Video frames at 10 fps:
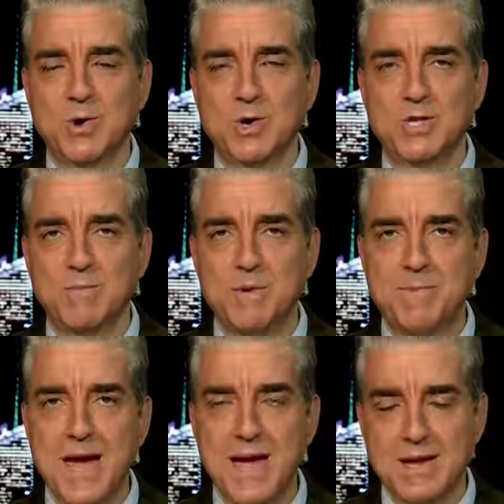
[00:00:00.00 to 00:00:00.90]
Good to be
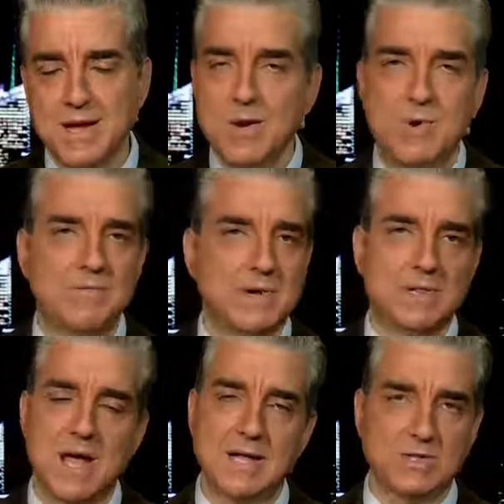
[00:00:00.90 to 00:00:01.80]
back. We have a
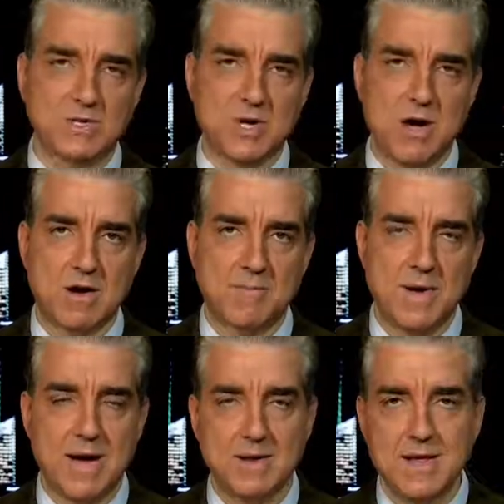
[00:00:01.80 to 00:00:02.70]
lot to talk
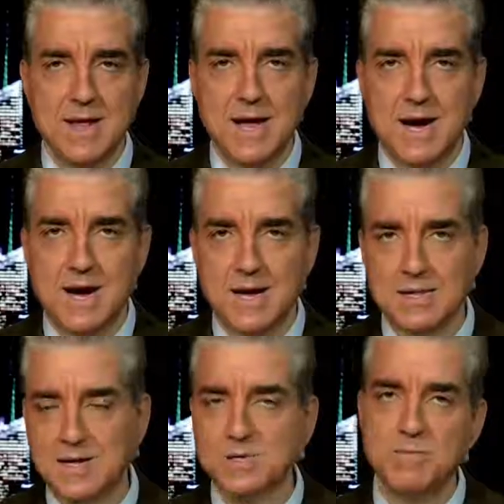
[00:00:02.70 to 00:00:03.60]
about. Uh,
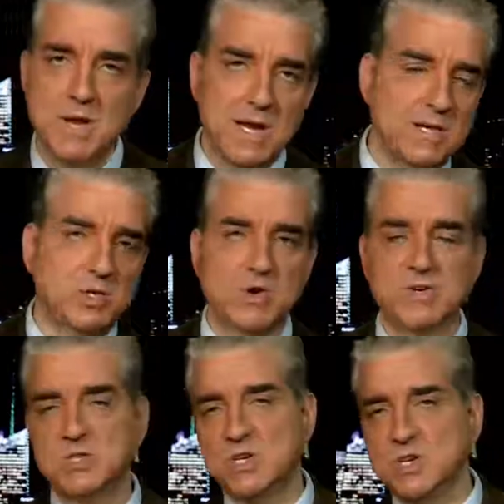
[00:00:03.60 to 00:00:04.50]
lots of meetings,
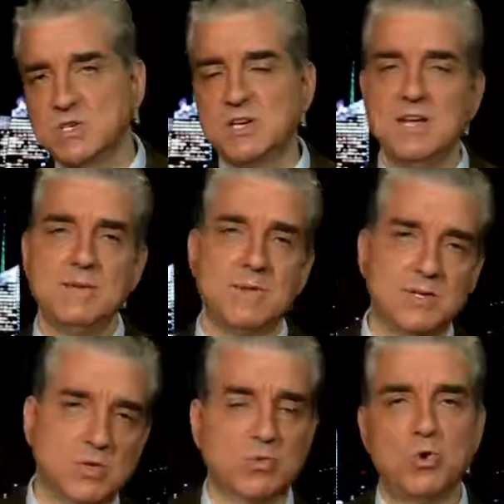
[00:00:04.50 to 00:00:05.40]
transition team,
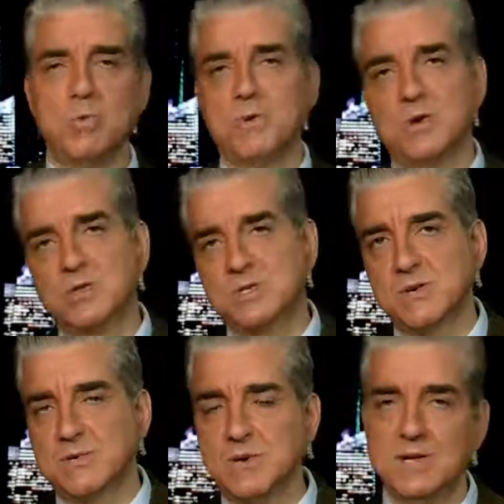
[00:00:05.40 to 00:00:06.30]
lots of rumors,
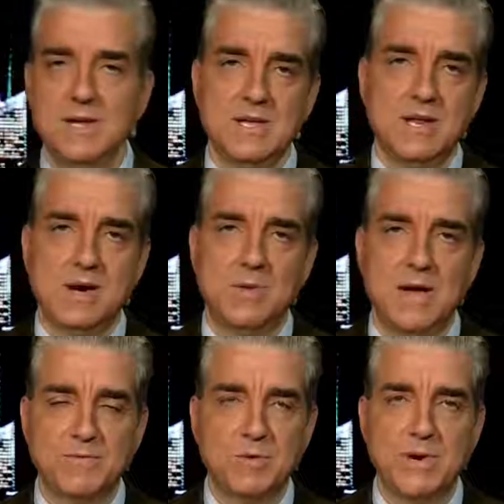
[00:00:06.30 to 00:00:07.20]
and, uh, you know, we'll
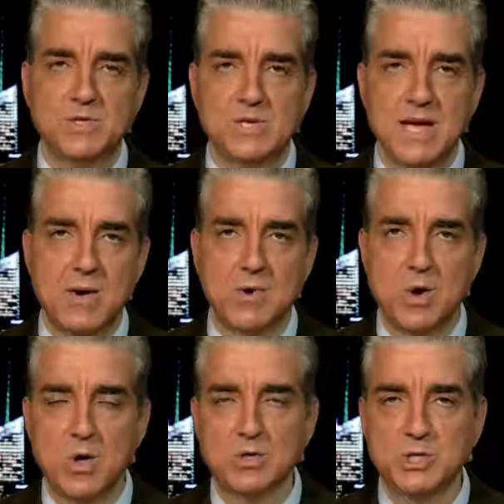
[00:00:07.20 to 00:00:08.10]
have to wait and see how it
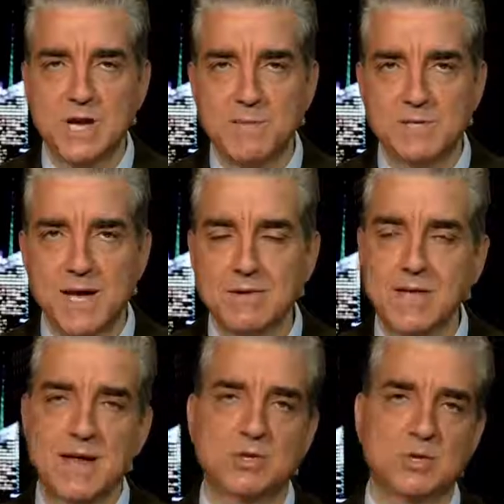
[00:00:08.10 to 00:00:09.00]
all shapes out.
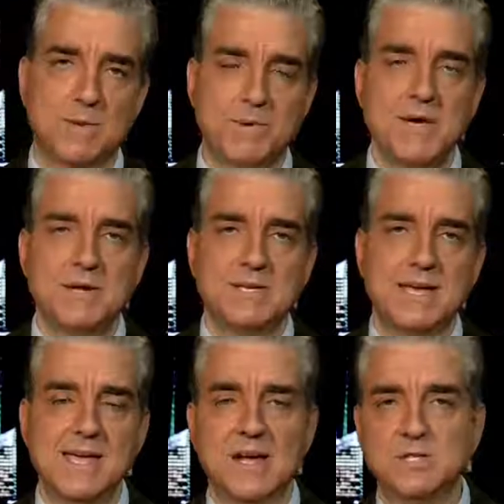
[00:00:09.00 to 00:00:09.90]
Donald Trump
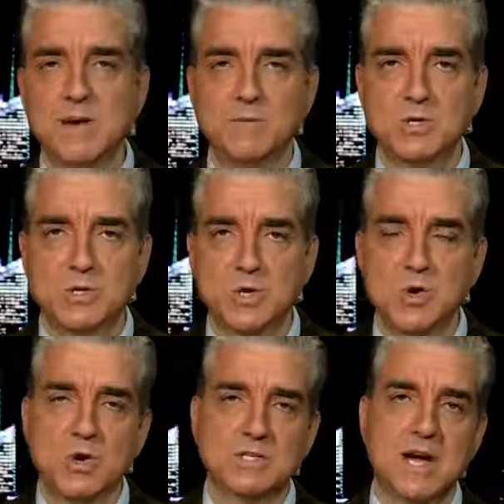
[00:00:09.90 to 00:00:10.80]
taking exception to the New
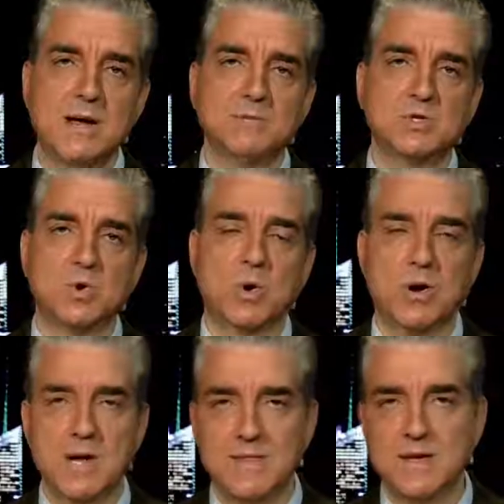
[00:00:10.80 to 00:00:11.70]
York Times
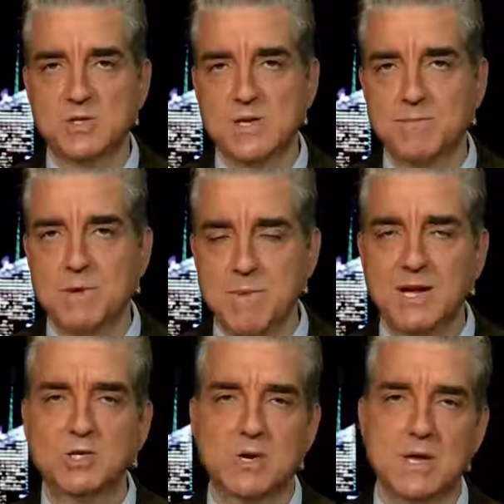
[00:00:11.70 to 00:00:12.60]
story and the accepted
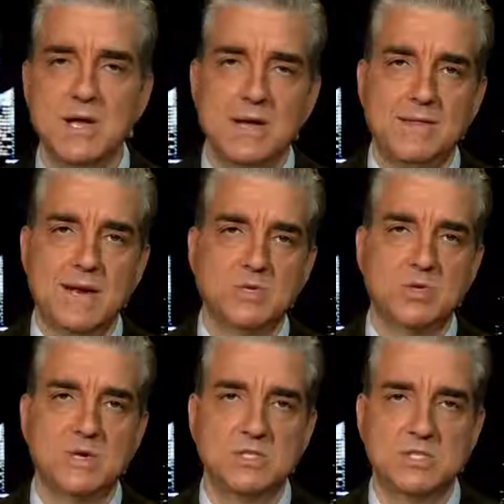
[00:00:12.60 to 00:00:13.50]
mantra that his
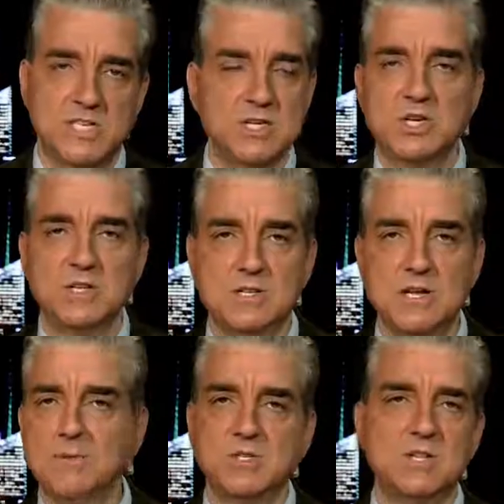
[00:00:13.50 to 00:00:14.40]
transition
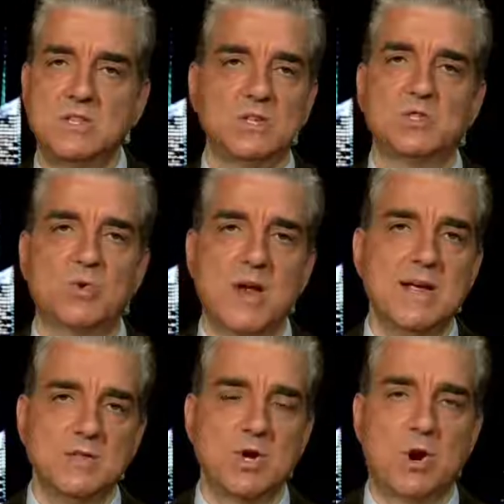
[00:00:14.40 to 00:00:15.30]
team is in disarray
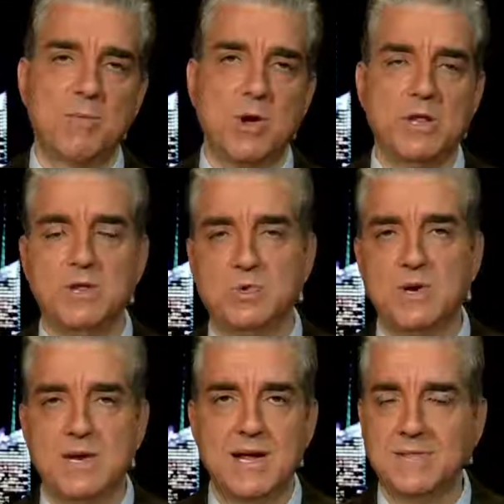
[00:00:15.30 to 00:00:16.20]
and turmoil. He
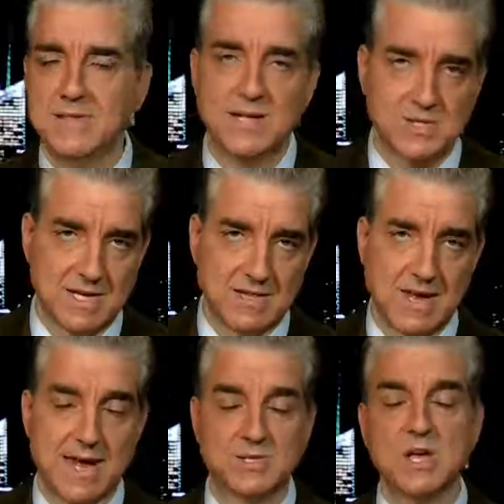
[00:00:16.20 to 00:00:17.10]
tweeted out that that's not the
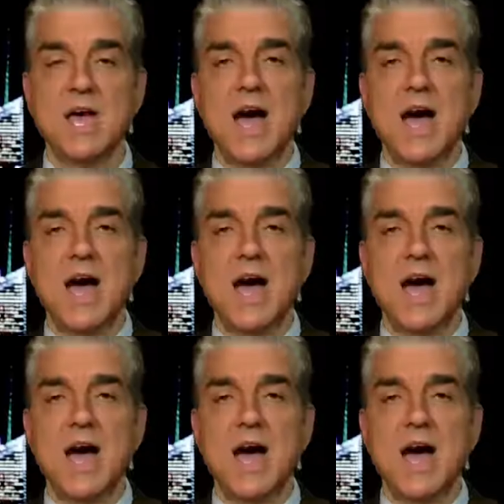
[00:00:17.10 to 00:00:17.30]
case.